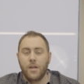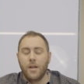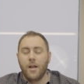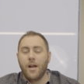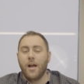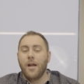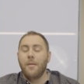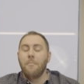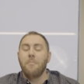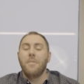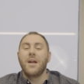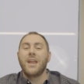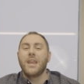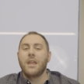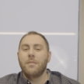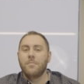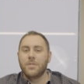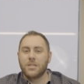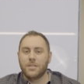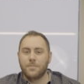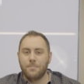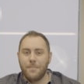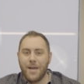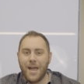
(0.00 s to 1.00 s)
Hi, my name
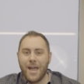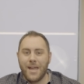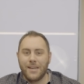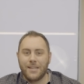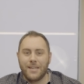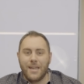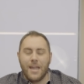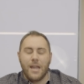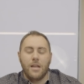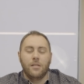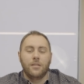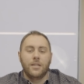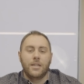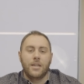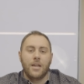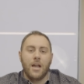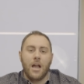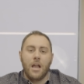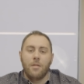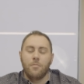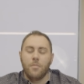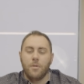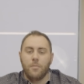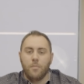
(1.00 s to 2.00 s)
is Matt Kelly.
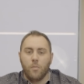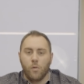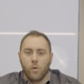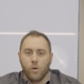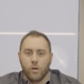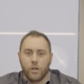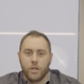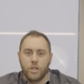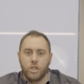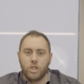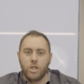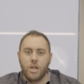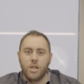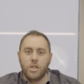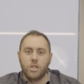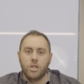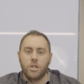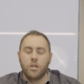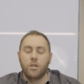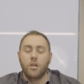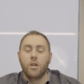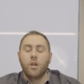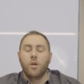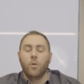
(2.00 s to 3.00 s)
I'm a mortgage
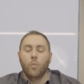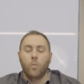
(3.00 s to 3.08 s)
agent